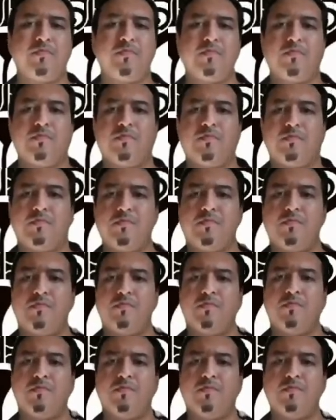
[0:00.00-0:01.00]

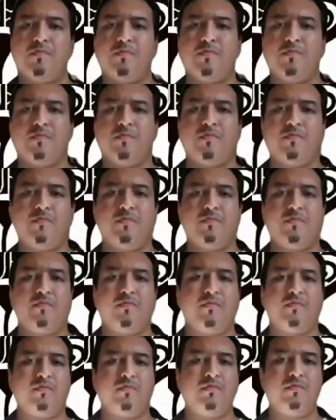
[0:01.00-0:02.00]

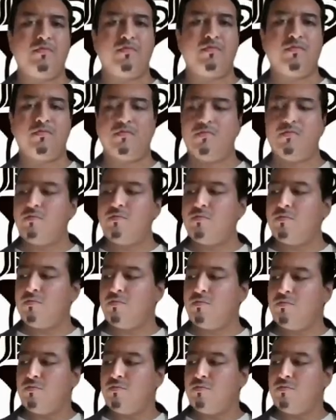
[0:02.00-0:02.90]
[no speech]